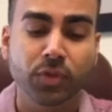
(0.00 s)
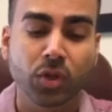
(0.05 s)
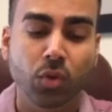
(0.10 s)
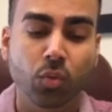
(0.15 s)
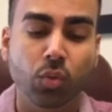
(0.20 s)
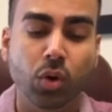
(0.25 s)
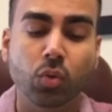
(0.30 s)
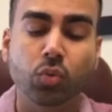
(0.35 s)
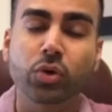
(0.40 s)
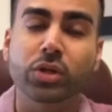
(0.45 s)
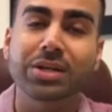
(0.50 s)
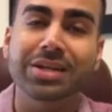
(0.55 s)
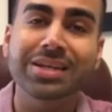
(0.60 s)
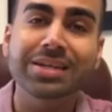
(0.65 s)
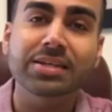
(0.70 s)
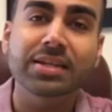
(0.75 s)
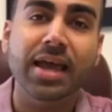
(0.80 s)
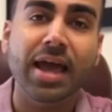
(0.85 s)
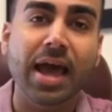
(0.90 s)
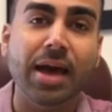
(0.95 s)
What would
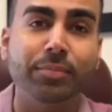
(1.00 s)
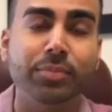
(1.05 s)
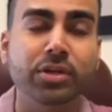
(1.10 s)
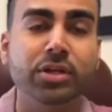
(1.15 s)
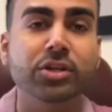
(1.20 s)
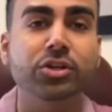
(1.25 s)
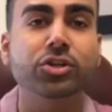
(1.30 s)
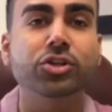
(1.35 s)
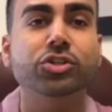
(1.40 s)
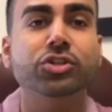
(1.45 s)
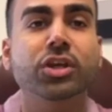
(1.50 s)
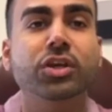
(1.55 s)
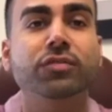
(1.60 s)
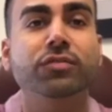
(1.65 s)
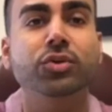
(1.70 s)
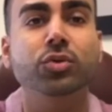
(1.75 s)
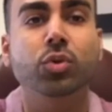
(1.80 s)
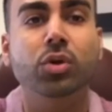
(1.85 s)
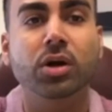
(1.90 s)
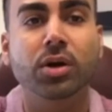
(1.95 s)
need to happen here is, if
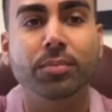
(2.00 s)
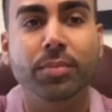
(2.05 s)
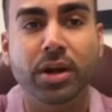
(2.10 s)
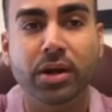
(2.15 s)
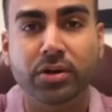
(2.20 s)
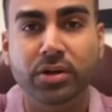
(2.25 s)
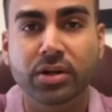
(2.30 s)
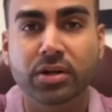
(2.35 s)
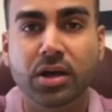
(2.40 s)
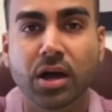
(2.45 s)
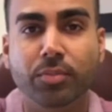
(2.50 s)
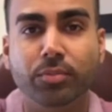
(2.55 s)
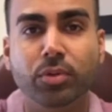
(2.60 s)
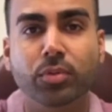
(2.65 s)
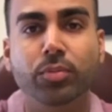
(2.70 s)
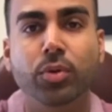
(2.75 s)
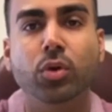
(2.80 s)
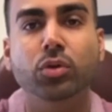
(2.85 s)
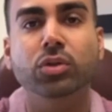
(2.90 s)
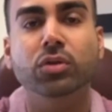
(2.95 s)
you are a married couple,
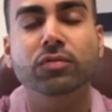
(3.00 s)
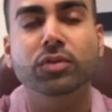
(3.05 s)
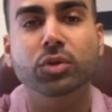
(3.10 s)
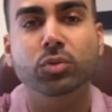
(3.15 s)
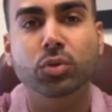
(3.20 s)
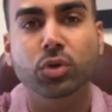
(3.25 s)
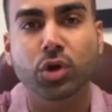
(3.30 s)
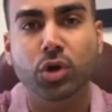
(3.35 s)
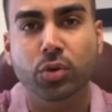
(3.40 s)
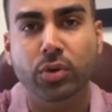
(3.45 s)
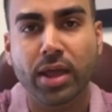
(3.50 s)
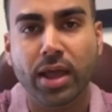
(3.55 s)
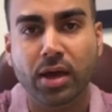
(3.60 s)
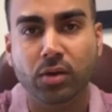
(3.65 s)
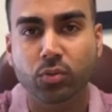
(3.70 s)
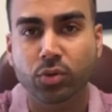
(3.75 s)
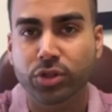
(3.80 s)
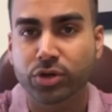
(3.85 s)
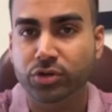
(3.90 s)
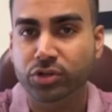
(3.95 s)
both of you will go
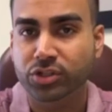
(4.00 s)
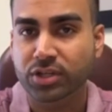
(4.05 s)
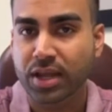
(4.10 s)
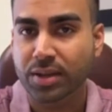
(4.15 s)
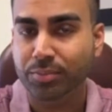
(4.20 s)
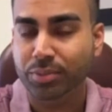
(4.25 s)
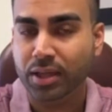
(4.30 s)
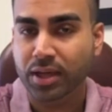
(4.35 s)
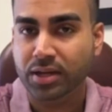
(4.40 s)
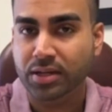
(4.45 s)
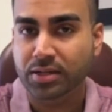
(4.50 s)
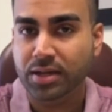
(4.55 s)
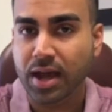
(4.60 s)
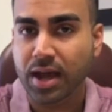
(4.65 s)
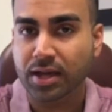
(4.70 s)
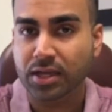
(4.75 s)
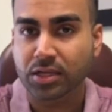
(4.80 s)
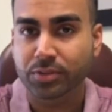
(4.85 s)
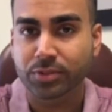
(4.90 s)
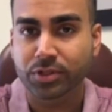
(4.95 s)
down with your estate planning
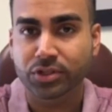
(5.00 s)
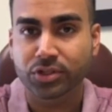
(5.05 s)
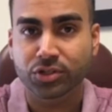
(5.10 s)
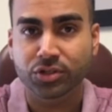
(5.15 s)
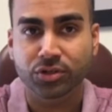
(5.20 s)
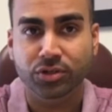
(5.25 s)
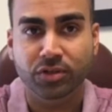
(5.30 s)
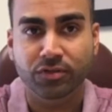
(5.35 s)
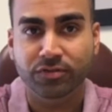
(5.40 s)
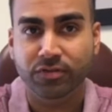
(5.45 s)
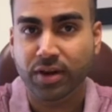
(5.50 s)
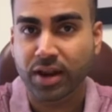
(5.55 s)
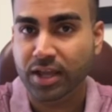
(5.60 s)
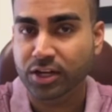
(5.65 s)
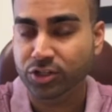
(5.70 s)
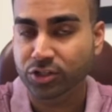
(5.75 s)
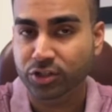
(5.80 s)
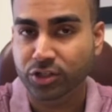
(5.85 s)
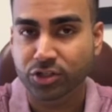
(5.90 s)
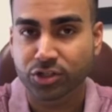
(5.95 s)
documents to the
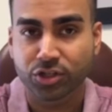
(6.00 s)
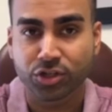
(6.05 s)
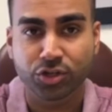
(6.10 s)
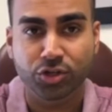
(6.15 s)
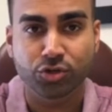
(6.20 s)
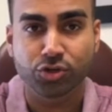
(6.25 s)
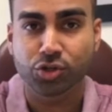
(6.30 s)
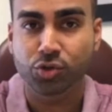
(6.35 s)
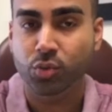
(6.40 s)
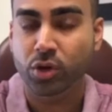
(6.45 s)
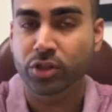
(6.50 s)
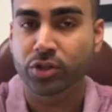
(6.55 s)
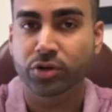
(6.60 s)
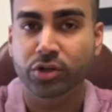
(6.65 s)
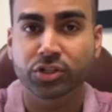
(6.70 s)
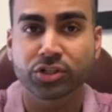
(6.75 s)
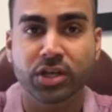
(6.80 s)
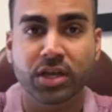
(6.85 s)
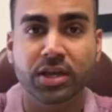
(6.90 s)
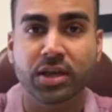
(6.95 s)
financial institution, whether
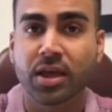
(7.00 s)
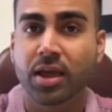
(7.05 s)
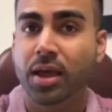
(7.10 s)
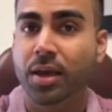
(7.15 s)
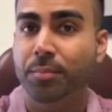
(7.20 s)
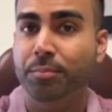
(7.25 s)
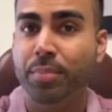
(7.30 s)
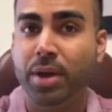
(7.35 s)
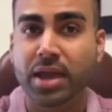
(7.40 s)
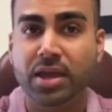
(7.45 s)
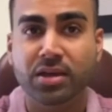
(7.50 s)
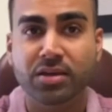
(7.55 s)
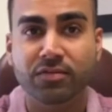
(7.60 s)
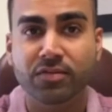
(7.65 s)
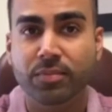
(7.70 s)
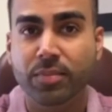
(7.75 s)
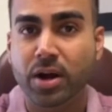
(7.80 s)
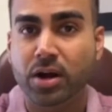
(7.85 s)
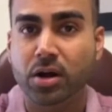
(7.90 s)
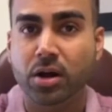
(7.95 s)
it's a Bank of
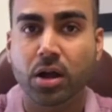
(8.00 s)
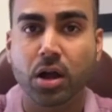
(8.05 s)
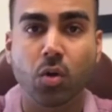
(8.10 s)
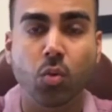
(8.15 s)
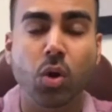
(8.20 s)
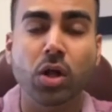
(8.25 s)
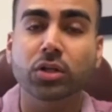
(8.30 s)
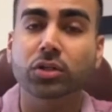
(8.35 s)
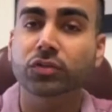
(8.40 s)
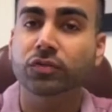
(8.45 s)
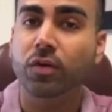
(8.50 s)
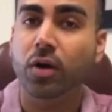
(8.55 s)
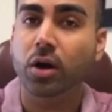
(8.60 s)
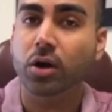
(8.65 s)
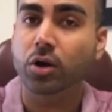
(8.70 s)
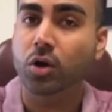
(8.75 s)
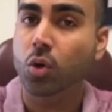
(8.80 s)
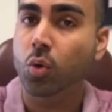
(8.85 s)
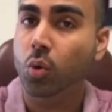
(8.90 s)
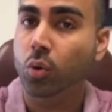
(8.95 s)
America, Wells
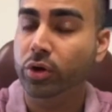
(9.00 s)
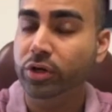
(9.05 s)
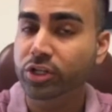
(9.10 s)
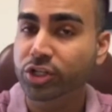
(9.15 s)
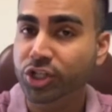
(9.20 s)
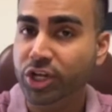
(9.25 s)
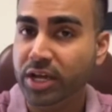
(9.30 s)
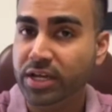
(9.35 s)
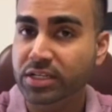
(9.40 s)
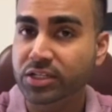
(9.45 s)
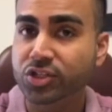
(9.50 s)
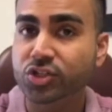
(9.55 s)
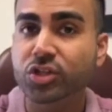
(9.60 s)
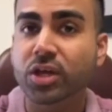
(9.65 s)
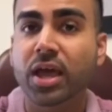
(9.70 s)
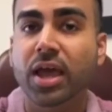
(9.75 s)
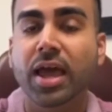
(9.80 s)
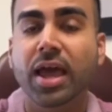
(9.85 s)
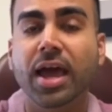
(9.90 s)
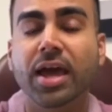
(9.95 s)
Fargo, or a Chase,
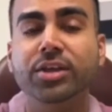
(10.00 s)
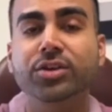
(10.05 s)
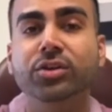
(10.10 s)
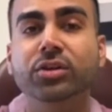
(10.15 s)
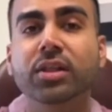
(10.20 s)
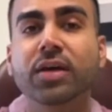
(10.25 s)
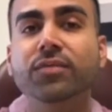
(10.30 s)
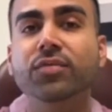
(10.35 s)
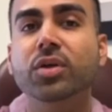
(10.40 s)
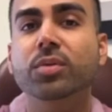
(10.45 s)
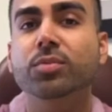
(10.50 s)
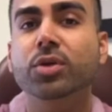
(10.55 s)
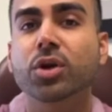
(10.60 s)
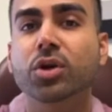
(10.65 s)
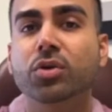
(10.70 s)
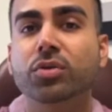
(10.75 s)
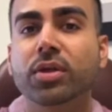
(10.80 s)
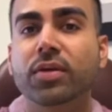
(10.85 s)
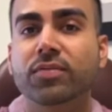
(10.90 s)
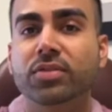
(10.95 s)
and you'll let them
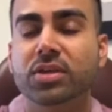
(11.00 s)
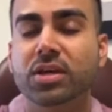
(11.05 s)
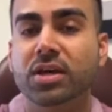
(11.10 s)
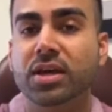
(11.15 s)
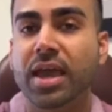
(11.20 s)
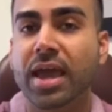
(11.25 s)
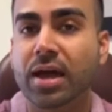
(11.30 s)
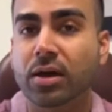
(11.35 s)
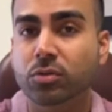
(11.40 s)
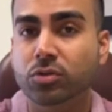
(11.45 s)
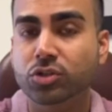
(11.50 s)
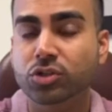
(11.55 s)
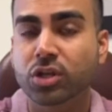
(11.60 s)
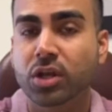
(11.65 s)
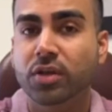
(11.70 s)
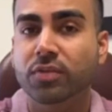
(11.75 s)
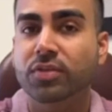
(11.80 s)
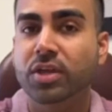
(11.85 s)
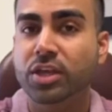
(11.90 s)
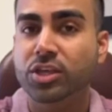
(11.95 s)
know that the accounts
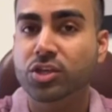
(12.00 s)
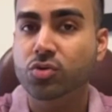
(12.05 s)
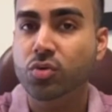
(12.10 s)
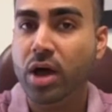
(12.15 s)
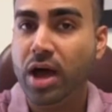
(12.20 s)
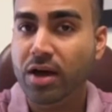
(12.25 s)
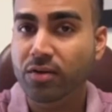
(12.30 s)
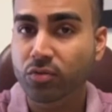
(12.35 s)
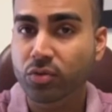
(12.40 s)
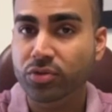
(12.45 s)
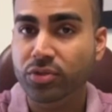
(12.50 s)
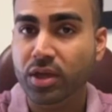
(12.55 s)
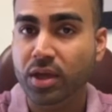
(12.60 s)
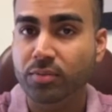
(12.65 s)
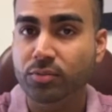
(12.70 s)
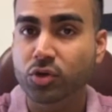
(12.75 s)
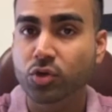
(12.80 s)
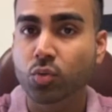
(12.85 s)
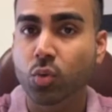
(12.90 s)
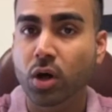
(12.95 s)
that you have with
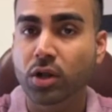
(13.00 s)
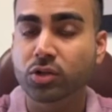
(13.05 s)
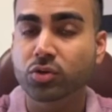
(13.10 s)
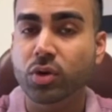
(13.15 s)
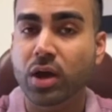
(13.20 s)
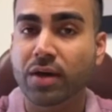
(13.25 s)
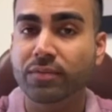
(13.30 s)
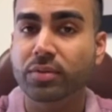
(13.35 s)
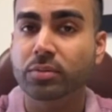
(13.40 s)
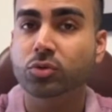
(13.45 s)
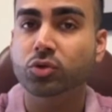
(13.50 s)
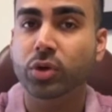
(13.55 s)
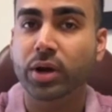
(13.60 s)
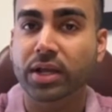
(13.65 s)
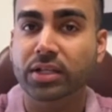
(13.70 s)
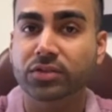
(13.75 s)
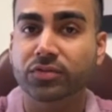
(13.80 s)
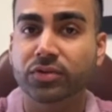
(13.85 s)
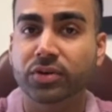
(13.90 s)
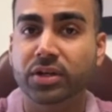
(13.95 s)
them, you want to have them
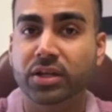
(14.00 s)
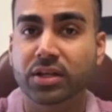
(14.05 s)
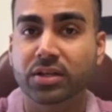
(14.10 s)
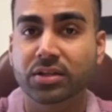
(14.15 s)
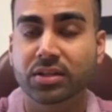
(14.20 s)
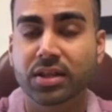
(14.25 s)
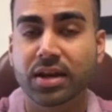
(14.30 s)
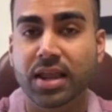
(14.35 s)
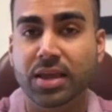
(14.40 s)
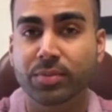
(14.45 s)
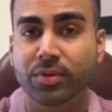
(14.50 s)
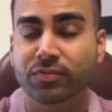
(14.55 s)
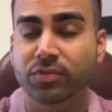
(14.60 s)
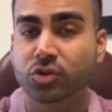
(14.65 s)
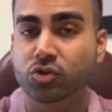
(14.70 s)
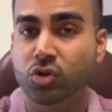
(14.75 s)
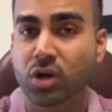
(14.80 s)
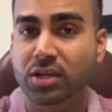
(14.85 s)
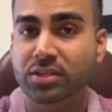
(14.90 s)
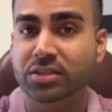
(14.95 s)
transferred into the name of the
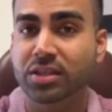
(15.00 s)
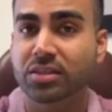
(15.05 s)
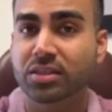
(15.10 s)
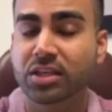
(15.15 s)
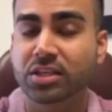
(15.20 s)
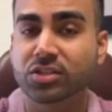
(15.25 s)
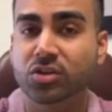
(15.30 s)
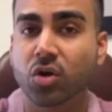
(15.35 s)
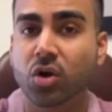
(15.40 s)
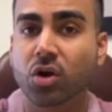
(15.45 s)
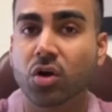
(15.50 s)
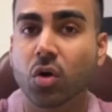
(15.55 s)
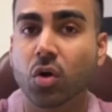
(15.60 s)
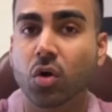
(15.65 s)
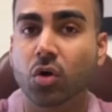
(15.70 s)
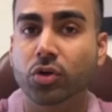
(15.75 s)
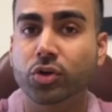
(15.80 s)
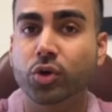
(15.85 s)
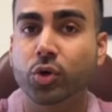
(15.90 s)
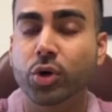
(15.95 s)
trust. And these are
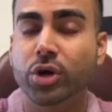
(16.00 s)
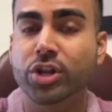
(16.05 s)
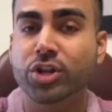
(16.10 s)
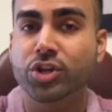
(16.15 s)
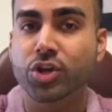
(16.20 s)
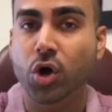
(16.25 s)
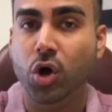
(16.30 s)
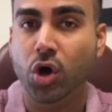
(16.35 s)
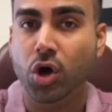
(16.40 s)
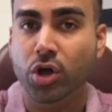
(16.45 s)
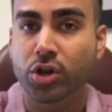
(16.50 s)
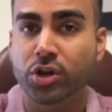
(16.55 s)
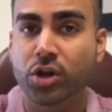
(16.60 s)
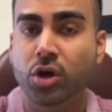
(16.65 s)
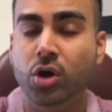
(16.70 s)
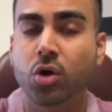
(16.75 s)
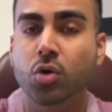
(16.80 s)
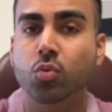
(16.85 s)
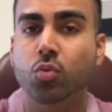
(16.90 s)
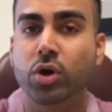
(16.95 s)
all your
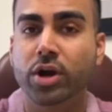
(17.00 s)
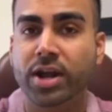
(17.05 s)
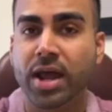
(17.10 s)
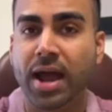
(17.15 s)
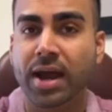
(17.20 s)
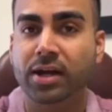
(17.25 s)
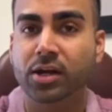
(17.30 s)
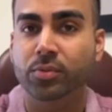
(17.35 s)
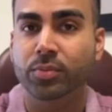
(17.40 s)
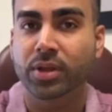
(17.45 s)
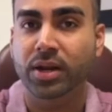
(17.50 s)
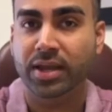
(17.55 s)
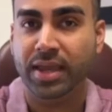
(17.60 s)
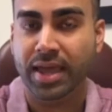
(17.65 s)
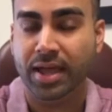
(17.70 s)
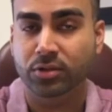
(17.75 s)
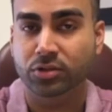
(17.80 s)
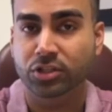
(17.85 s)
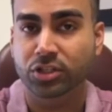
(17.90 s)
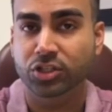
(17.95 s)
non-retirement
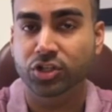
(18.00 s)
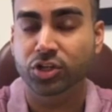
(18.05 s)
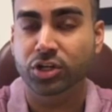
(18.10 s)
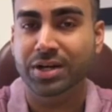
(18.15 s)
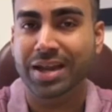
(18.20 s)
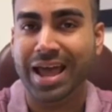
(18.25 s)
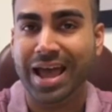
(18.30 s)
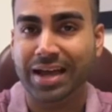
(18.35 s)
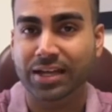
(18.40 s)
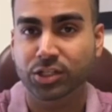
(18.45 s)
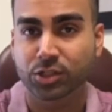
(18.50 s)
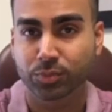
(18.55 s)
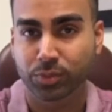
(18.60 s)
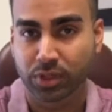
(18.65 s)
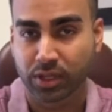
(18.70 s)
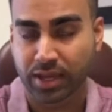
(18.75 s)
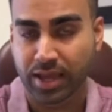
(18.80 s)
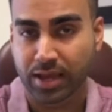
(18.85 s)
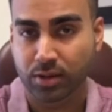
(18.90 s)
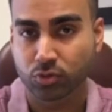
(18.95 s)
accounts. These are taxable
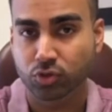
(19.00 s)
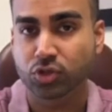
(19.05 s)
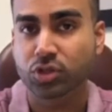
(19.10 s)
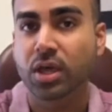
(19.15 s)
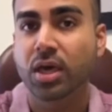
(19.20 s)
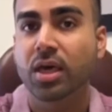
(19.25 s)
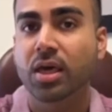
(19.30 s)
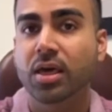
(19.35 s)
accounts.